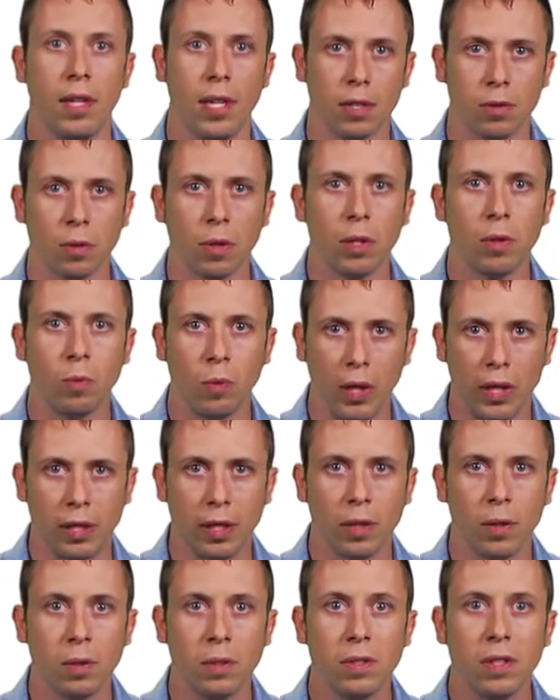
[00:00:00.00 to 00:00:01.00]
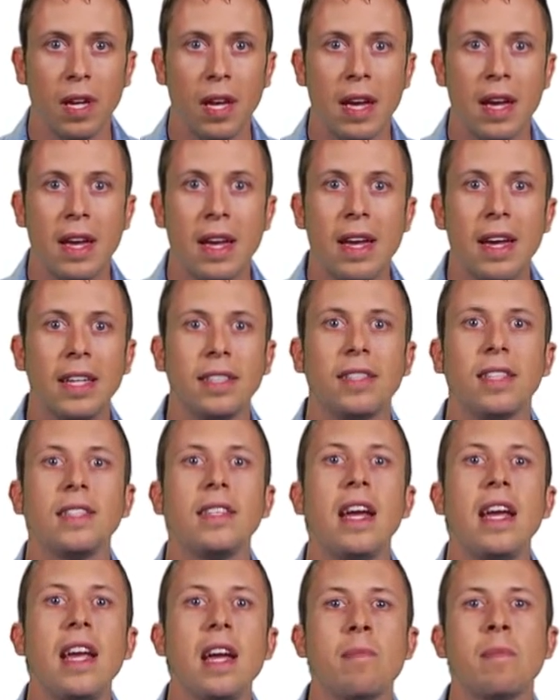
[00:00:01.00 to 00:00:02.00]
Android, and Windows. And
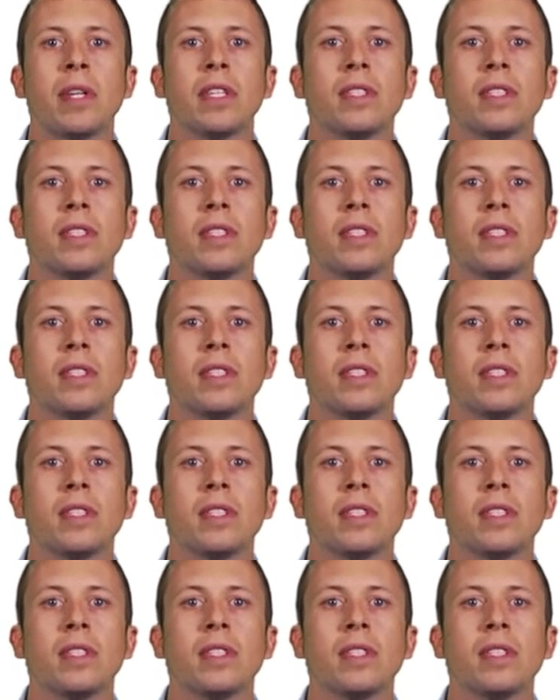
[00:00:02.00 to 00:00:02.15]
today I'm